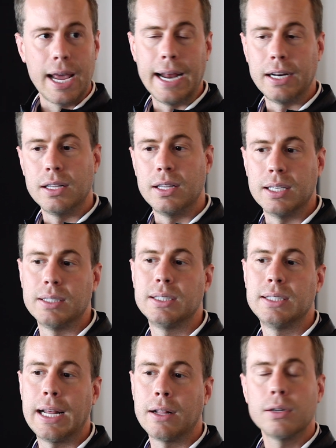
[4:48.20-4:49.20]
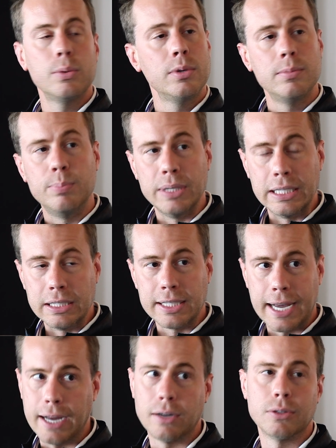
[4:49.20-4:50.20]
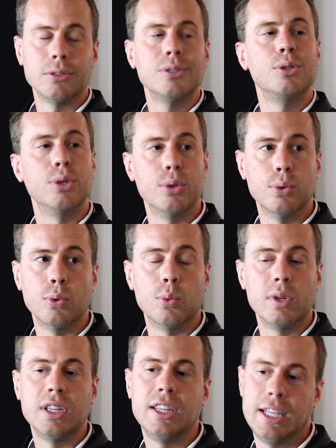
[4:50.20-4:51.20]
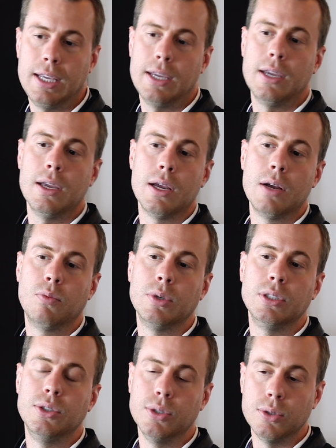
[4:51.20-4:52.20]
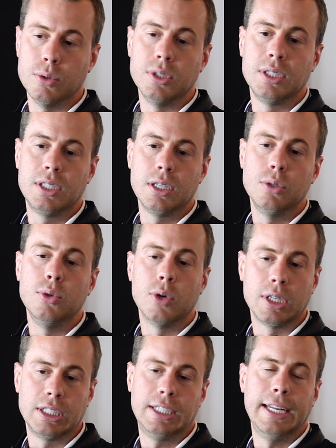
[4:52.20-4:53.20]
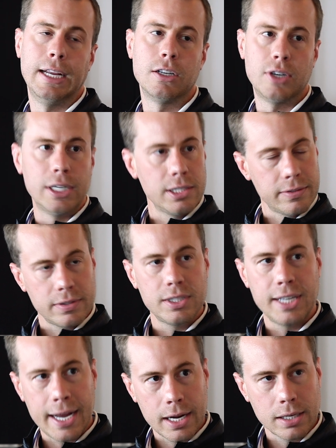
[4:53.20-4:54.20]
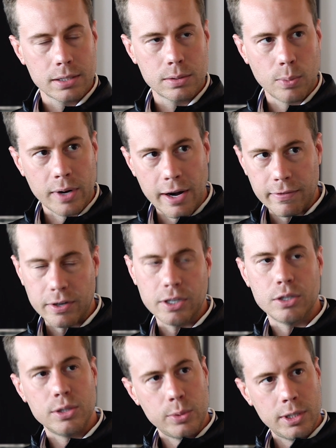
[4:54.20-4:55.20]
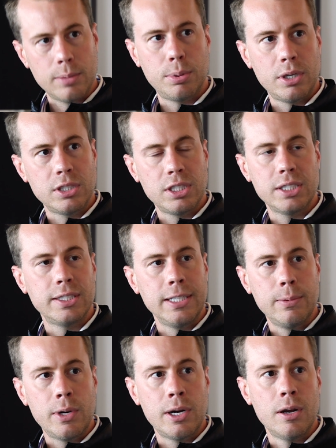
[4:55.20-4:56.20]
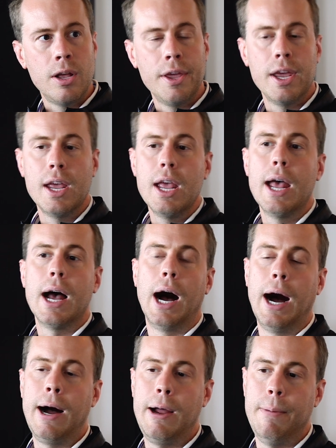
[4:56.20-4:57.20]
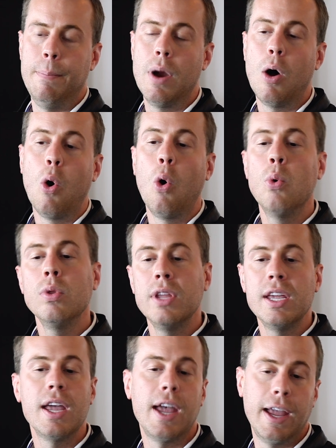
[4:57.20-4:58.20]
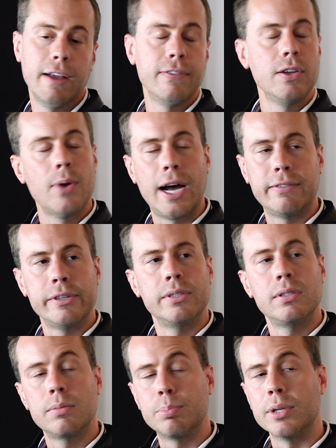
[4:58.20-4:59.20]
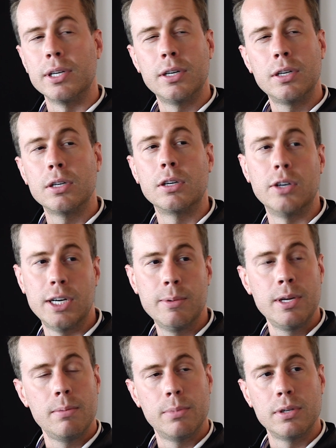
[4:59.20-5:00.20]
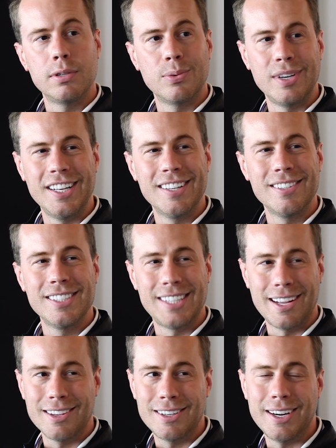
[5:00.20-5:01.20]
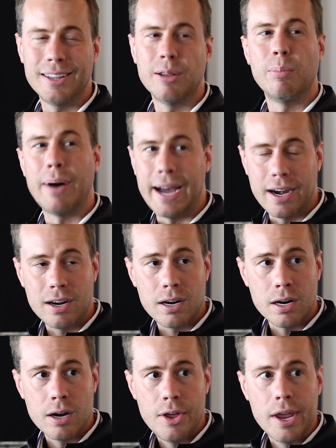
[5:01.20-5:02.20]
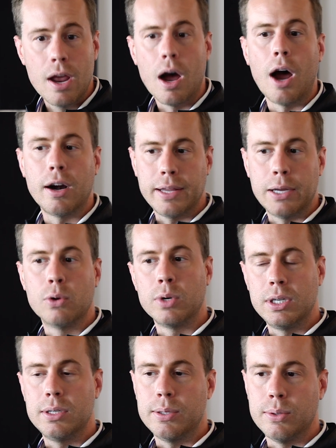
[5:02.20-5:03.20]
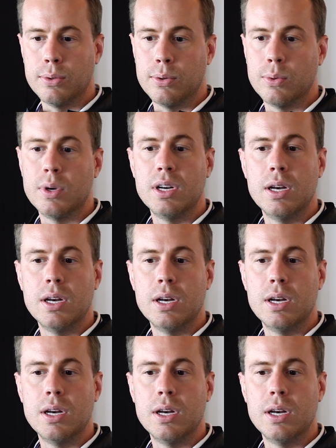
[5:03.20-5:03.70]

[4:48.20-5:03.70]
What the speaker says: and the seller would be entitled to the reduced New York State transfer tax whenever you're doing a purchase SEMA. Only if you have a splitter agreement between the seller and the buyer are they going to